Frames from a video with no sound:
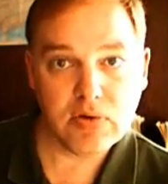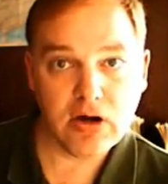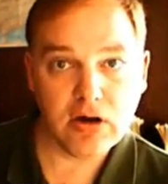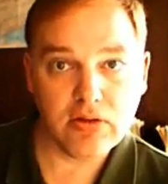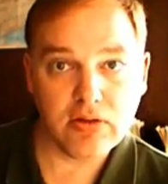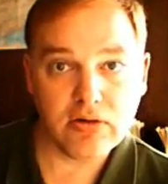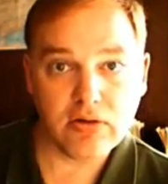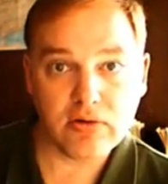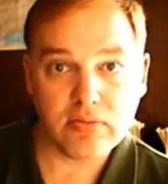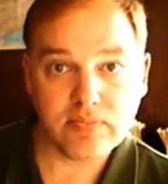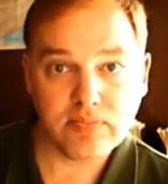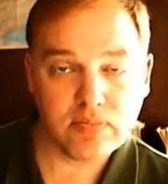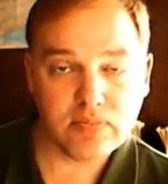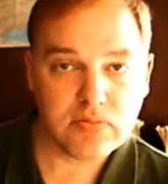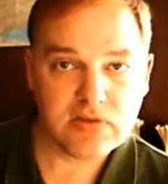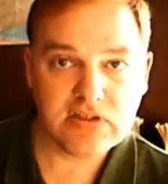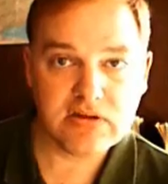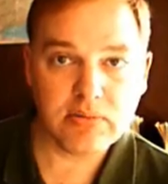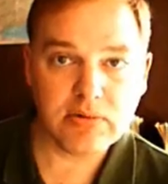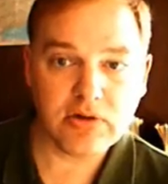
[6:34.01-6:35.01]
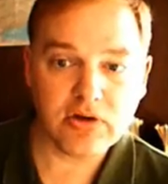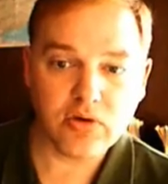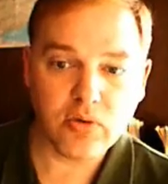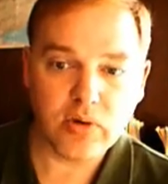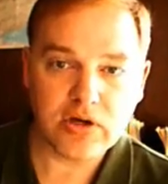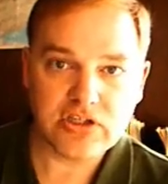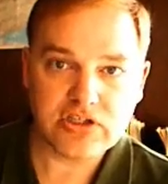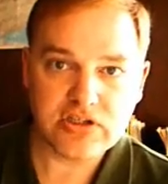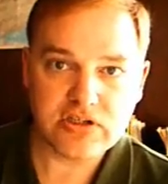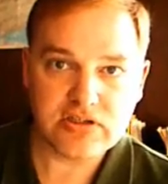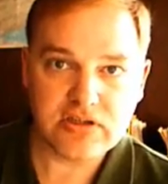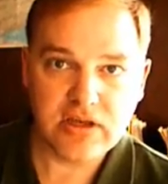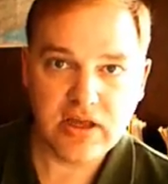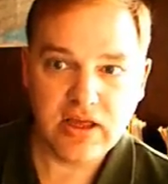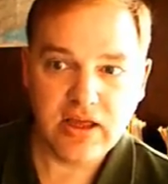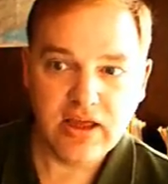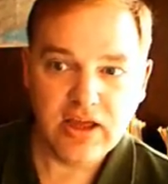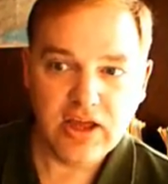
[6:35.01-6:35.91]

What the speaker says: other similar questions.